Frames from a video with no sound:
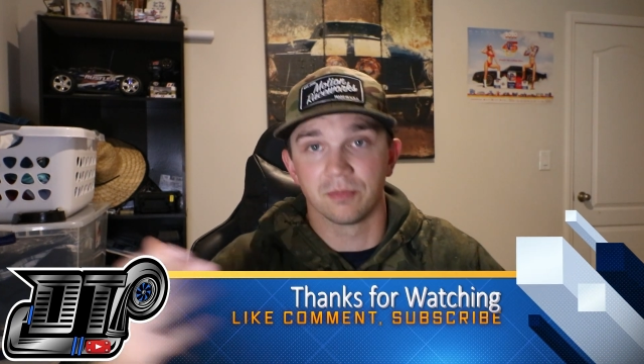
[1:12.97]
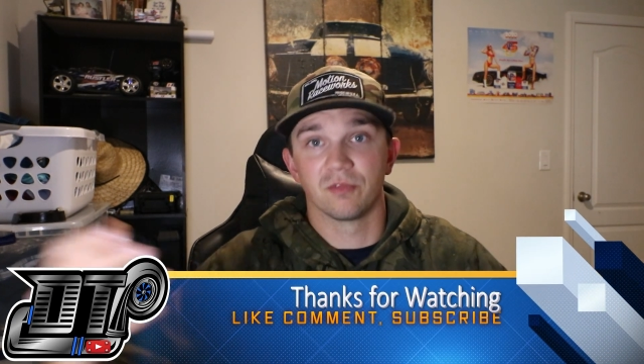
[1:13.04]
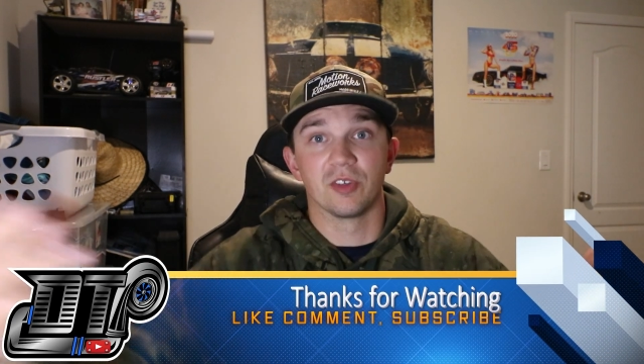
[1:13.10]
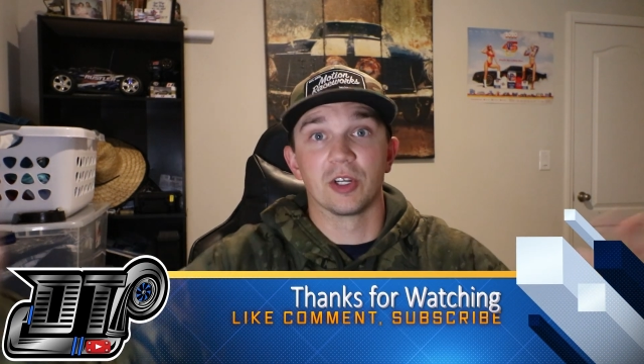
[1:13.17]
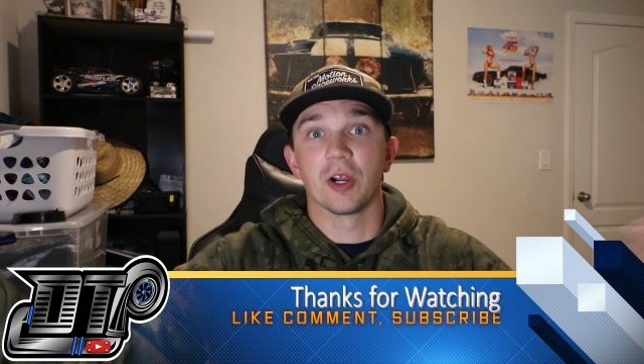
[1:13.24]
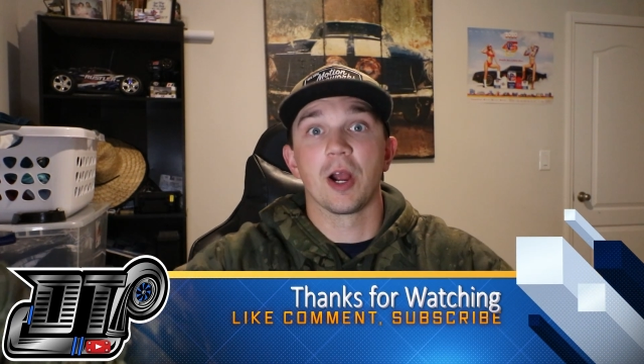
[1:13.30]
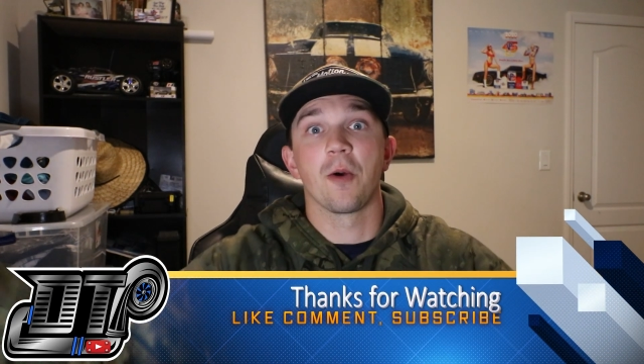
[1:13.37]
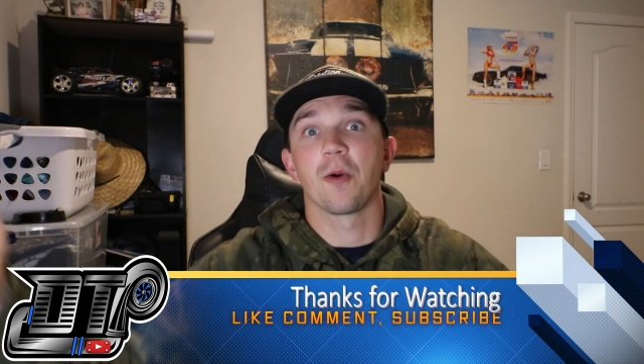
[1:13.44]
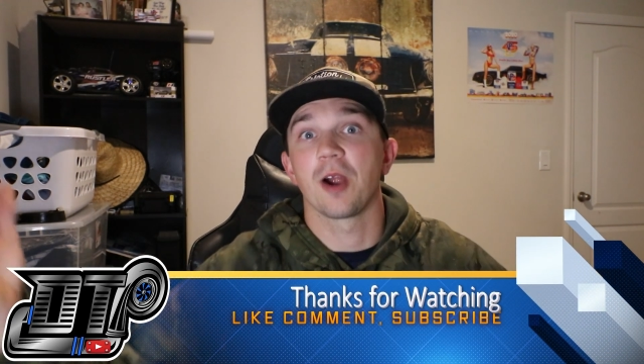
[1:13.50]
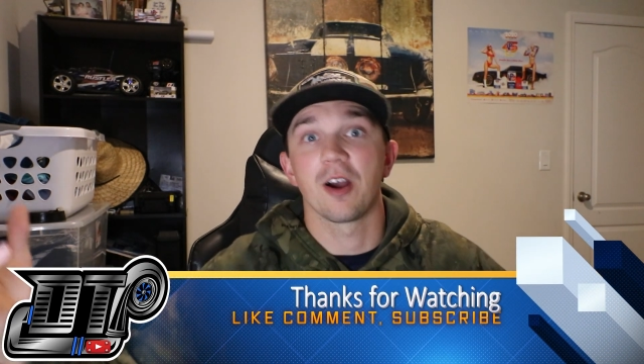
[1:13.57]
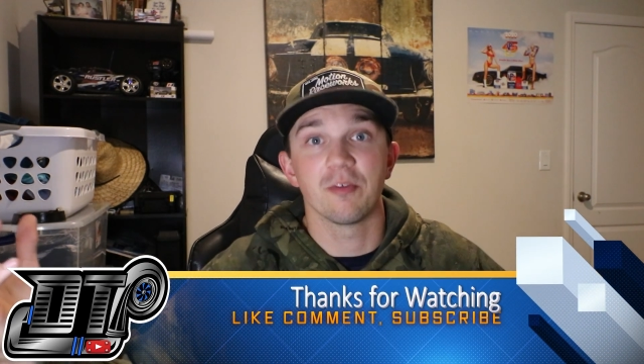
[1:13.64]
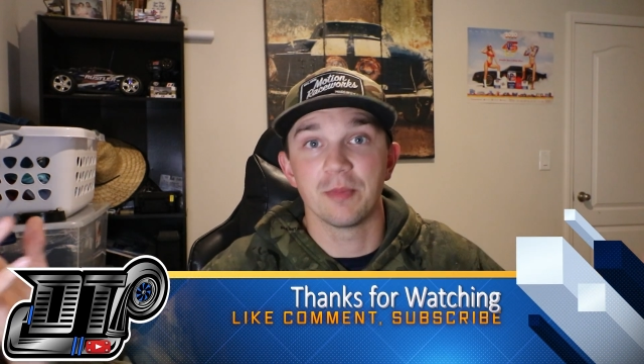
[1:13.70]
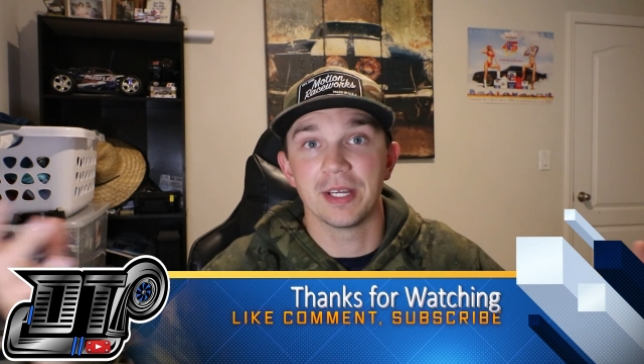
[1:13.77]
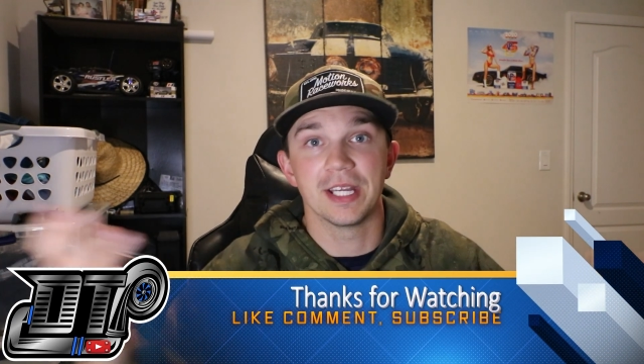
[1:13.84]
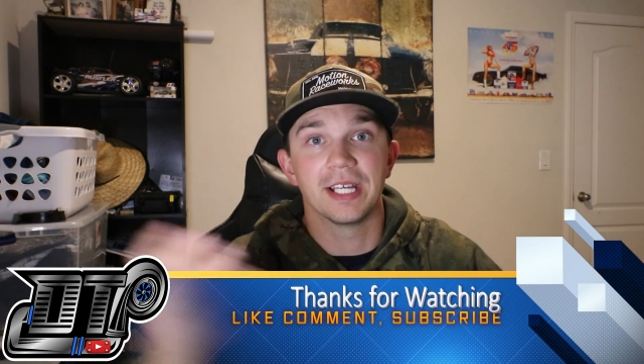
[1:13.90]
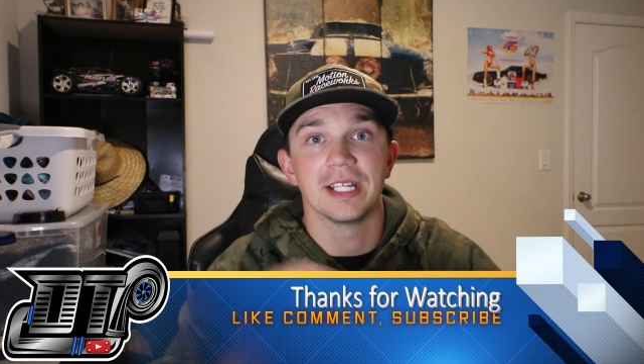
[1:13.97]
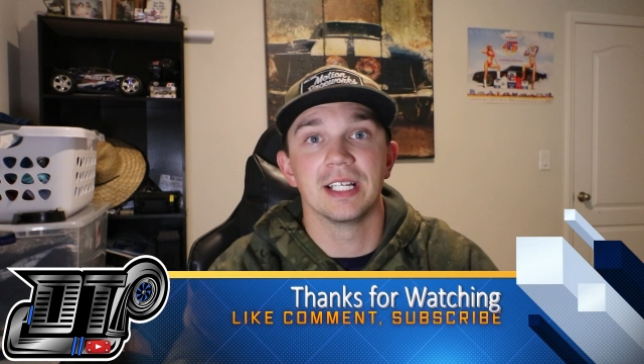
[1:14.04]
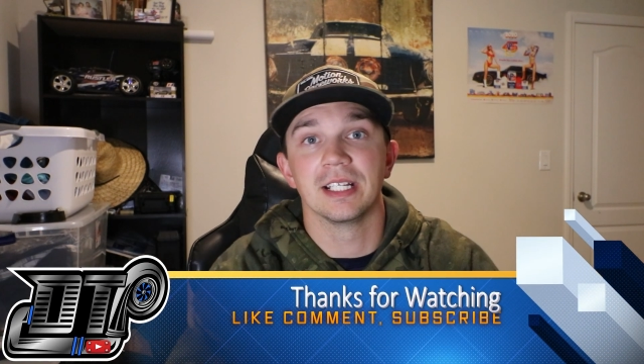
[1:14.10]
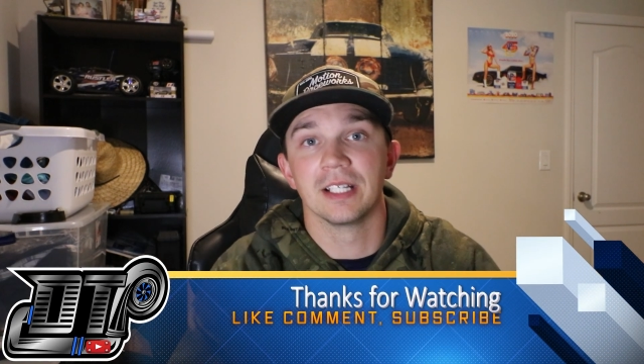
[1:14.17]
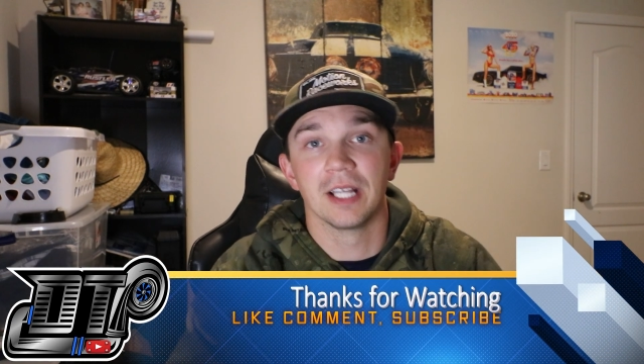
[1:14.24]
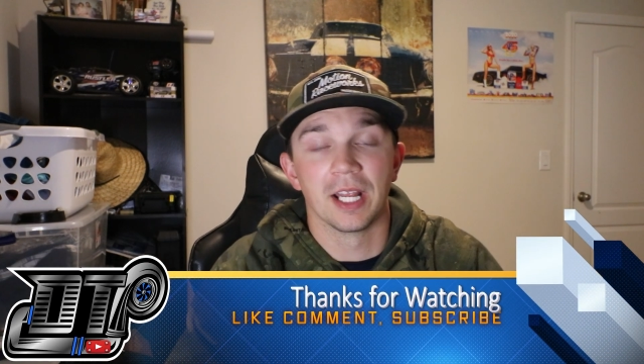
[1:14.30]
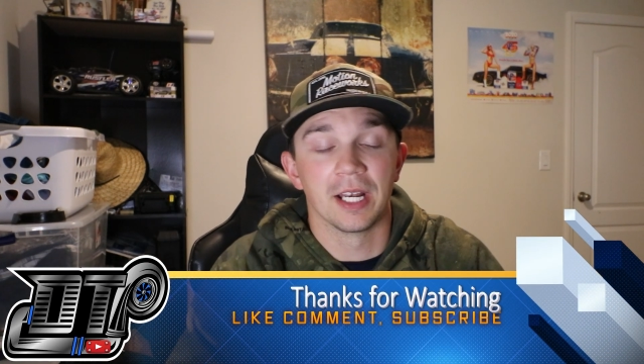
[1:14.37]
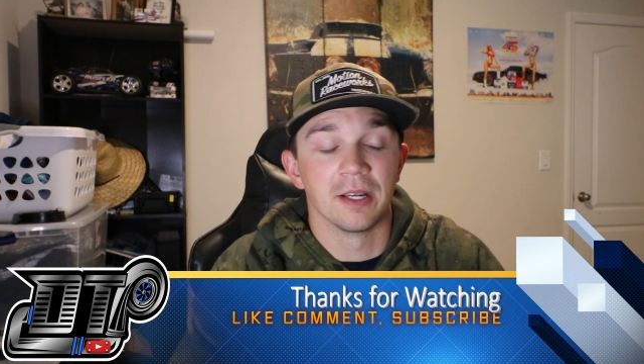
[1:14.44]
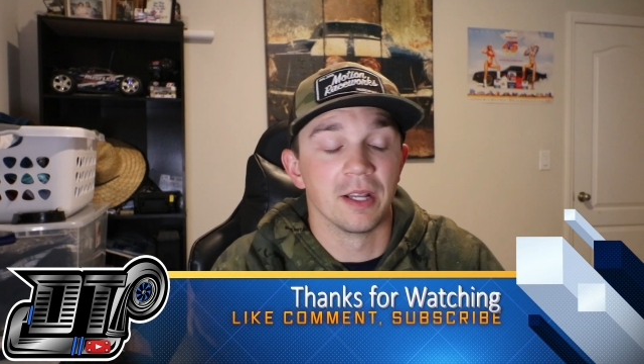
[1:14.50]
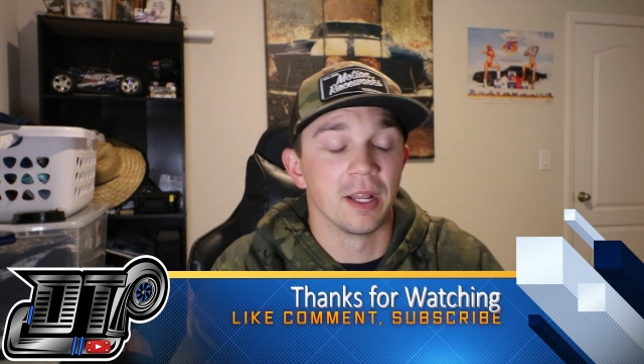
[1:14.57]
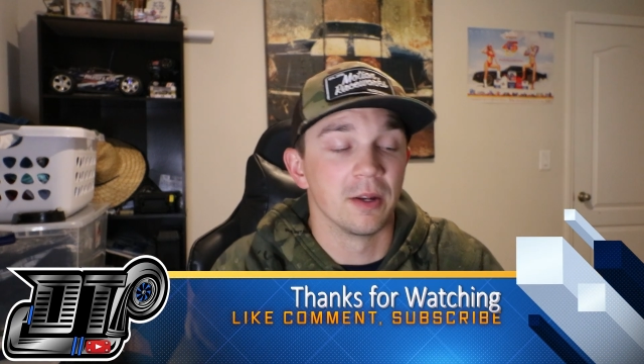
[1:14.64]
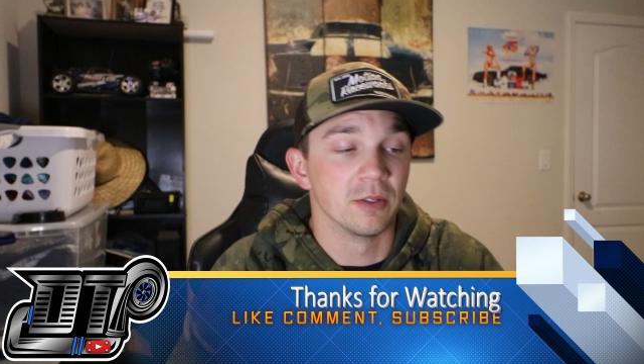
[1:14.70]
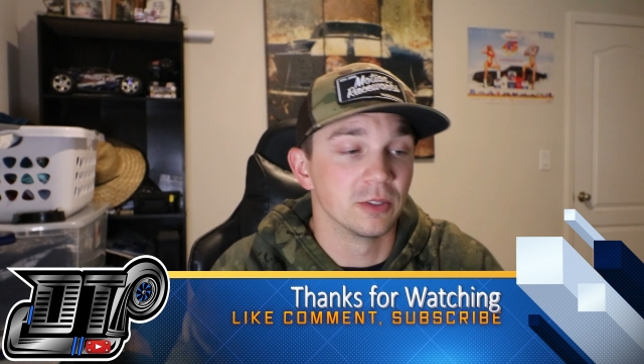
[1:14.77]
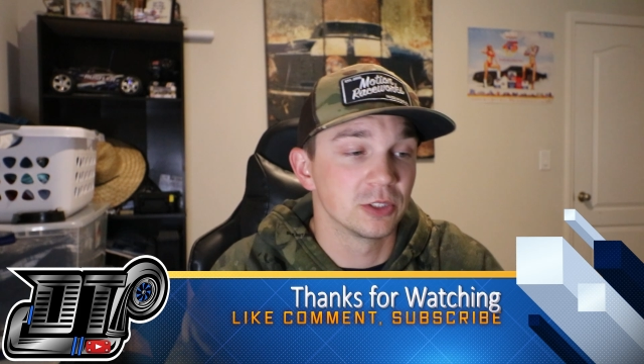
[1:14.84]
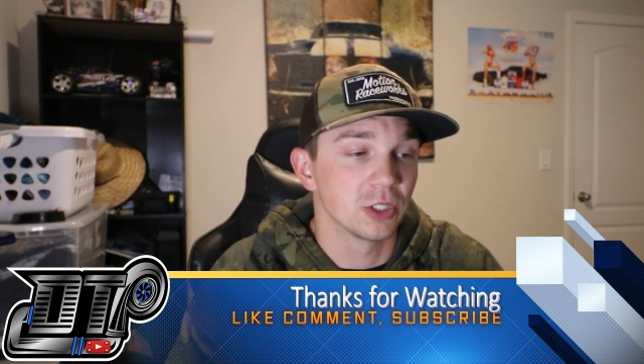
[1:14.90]
figure out where I've been
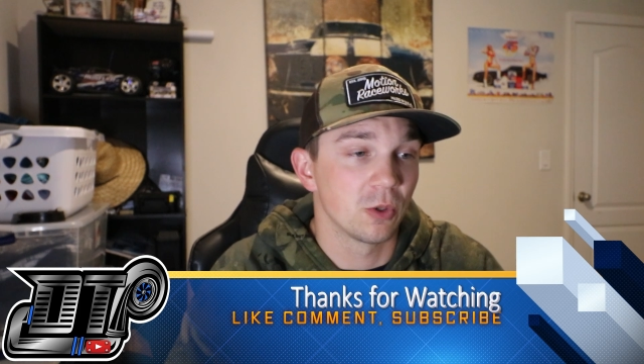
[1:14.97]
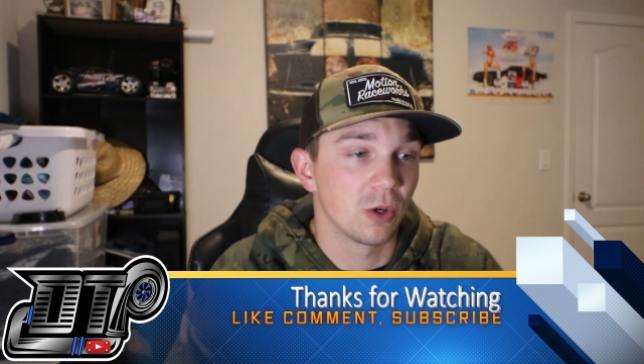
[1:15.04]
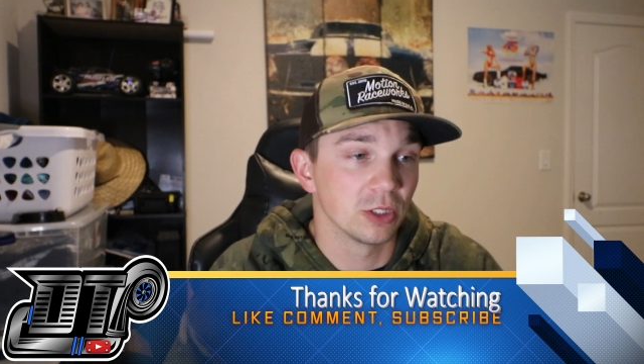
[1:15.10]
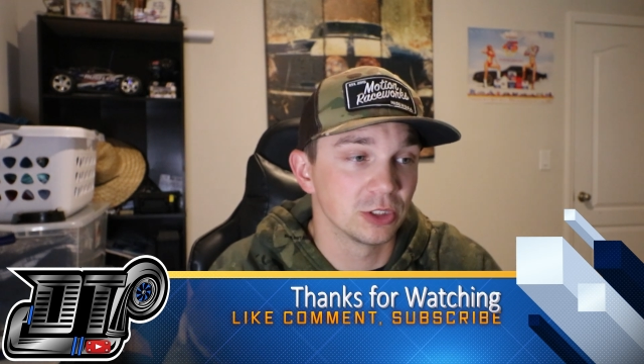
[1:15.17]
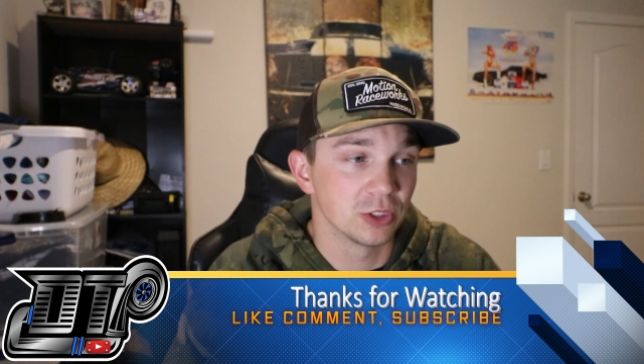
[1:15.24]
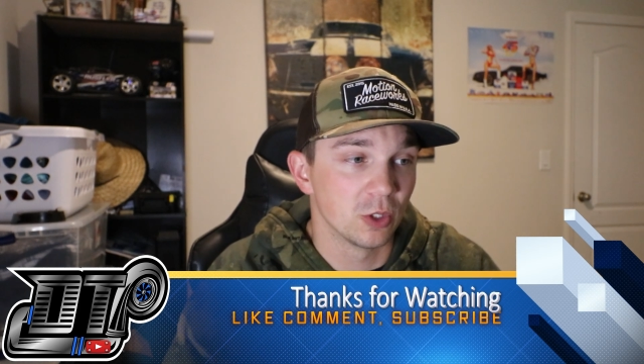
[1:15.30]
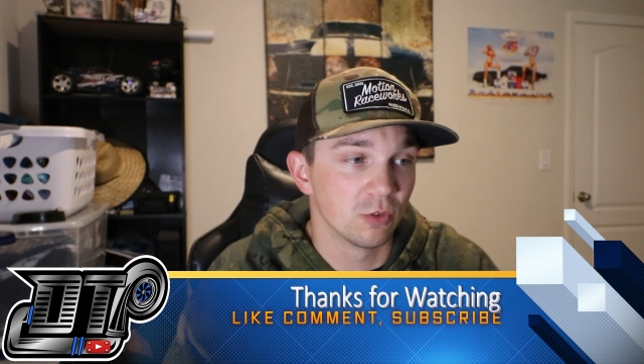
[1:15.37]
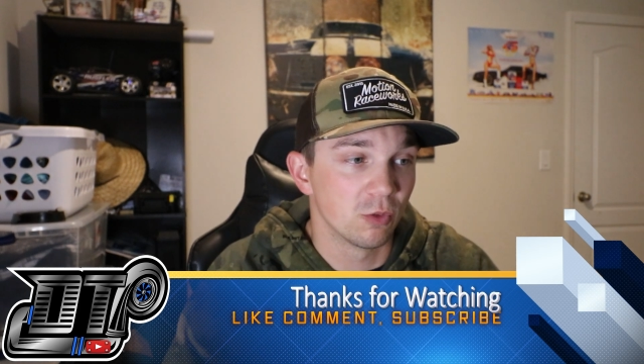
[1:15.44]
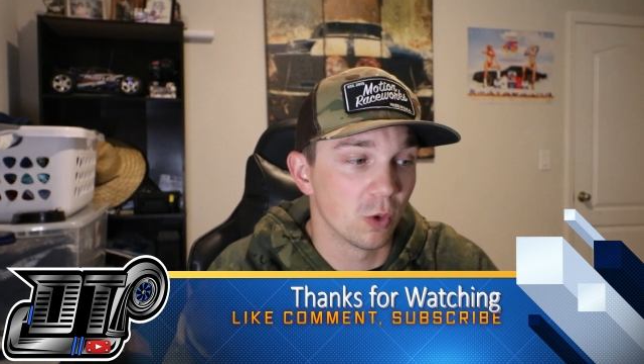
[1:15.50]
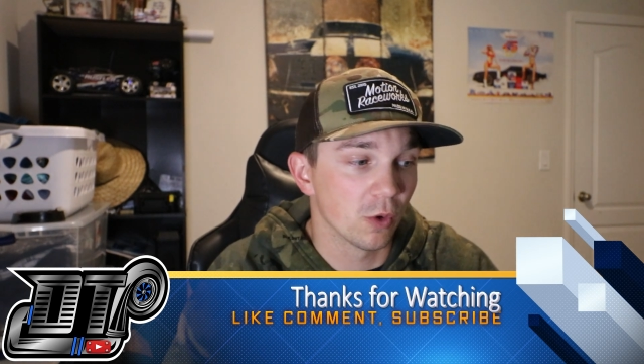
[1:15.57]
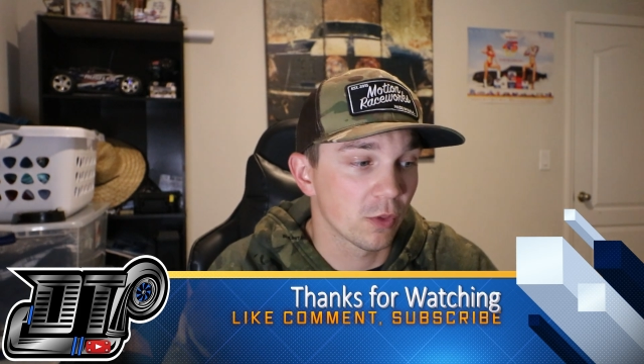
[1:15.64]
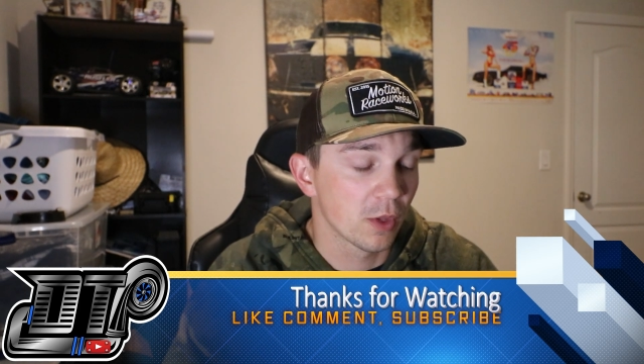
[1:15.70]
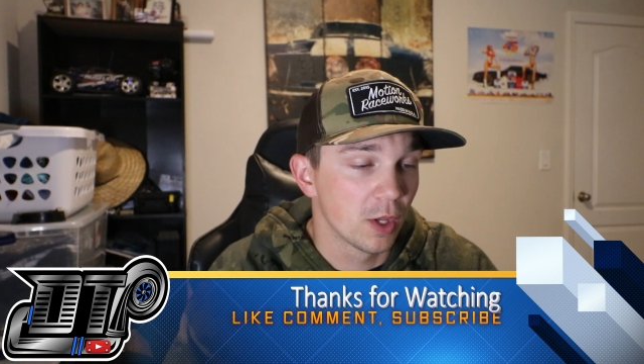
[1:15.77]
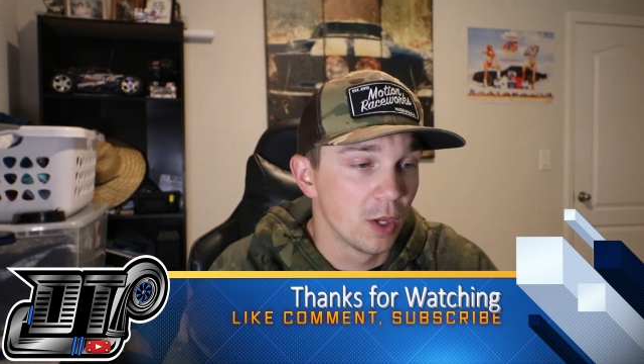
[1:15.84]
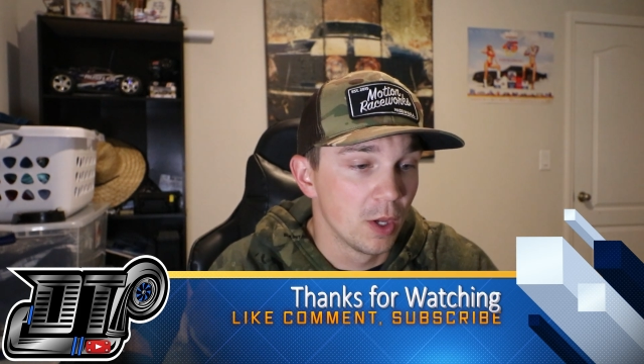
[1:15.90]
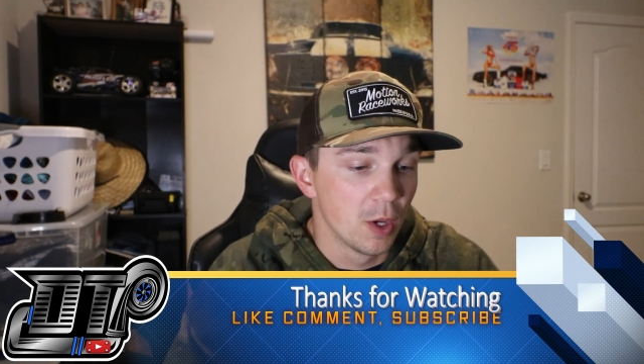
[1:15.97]
and so on and so forth.